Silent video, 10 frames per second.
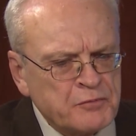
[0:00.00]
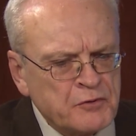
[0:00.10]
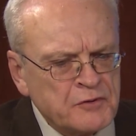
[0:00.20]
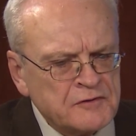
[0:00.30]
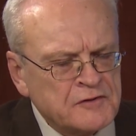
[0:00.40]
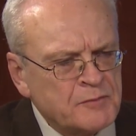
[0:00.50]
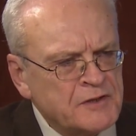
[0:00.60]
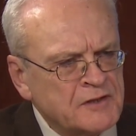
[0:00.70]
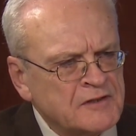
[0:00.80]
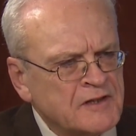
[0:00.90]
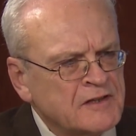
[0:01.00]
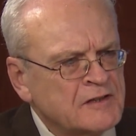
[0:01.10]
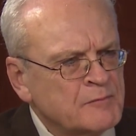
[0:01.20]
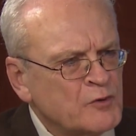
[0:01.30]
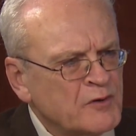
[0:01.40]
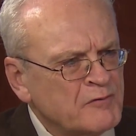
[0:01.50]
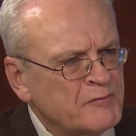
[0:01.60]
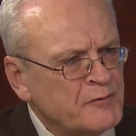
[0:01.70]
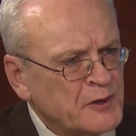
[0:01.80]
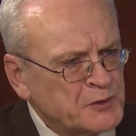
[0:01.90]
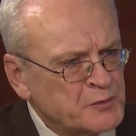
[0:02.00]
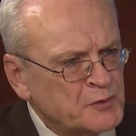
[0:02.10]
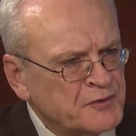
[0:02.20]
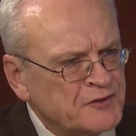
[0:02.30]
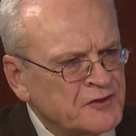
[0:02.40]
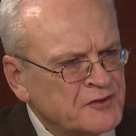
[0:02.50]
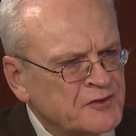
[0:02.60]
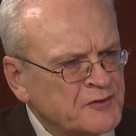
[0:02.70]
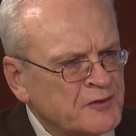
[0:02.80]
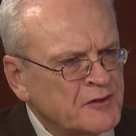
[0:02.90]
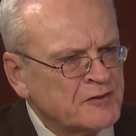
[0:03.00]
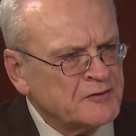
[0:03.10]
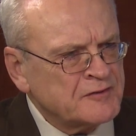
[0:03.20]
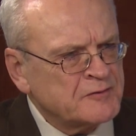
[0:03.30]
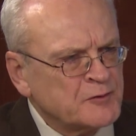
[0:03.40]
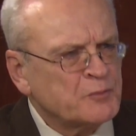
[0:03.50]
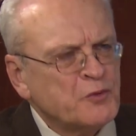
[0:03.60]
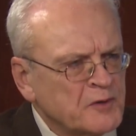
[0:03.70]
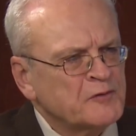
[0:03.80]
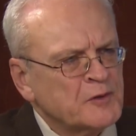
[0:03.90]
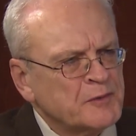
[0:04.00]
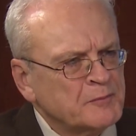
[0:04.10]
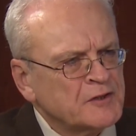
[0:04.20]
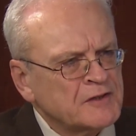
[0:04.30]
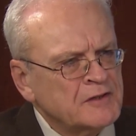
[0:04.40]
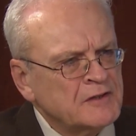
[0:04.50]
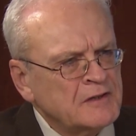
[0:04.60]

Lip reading: put the media in a more vulnerable position as far as support from the public?